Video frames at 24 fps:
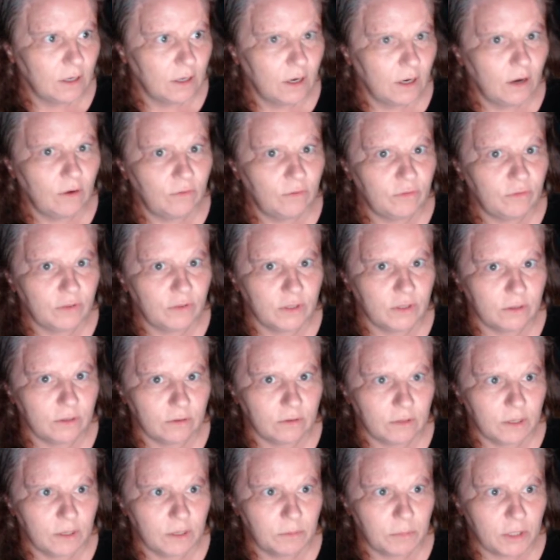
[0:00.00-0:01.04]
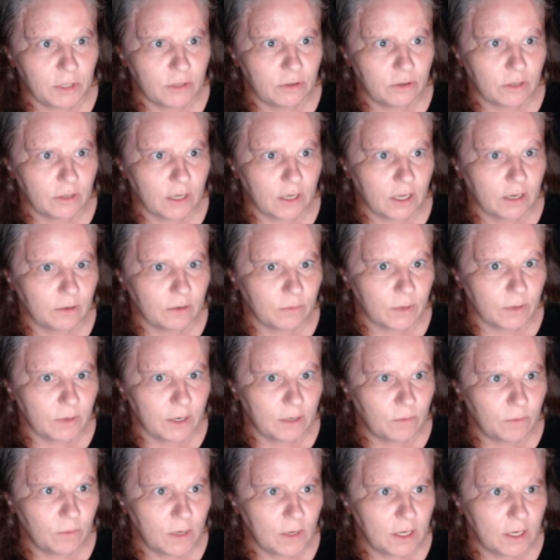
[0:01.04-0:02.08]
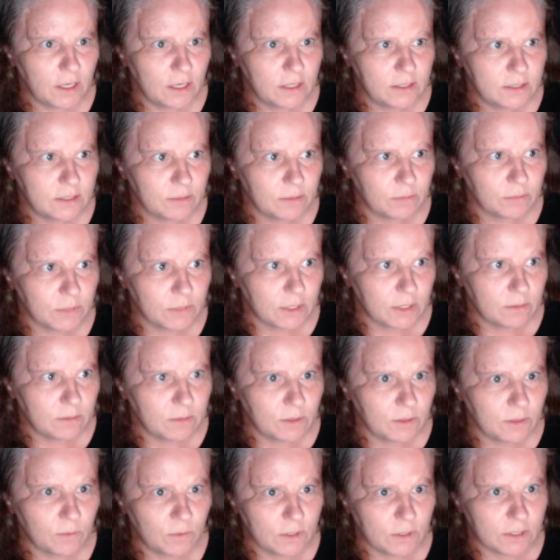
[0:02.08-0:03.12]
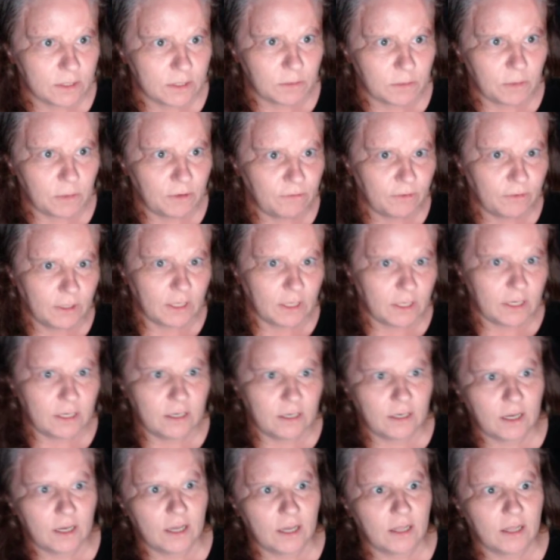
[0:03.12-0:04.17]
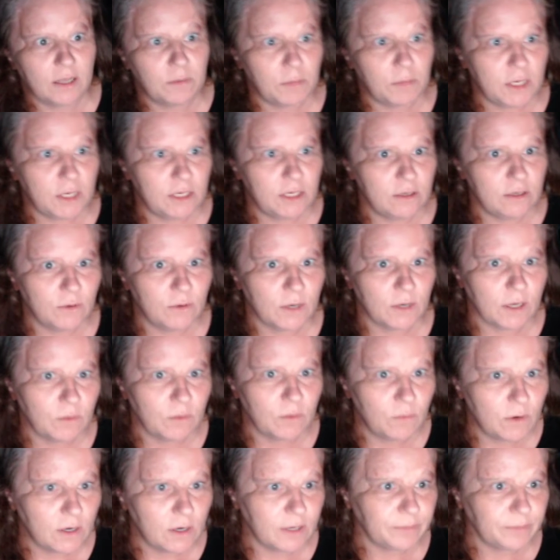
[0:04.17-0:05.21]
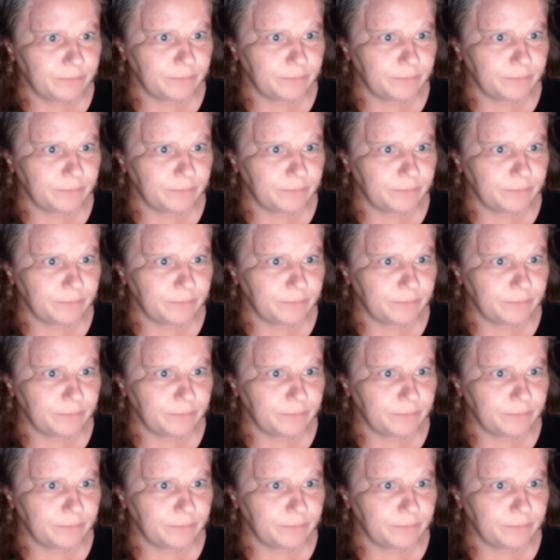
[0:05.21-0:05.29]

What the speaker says: Hopefully it'll let me look at it right away. Sometimes it wants to be funny and not let me do what I want.